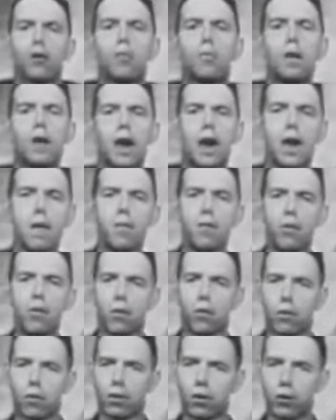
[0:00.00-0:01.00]
to be
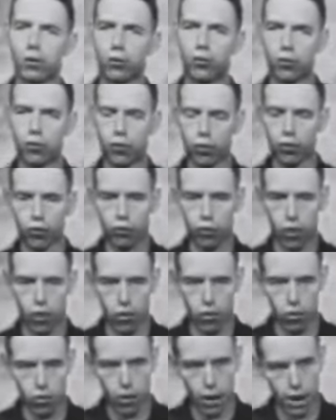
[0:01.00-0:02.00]
able to
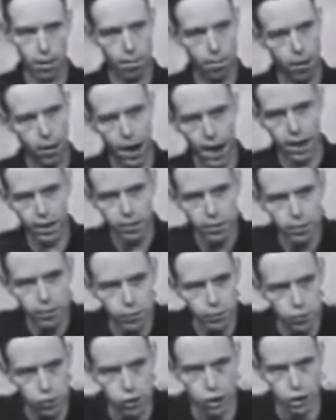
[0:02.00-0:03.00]
control and plan the
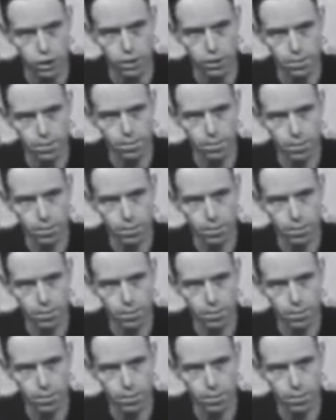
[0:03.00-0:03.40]
future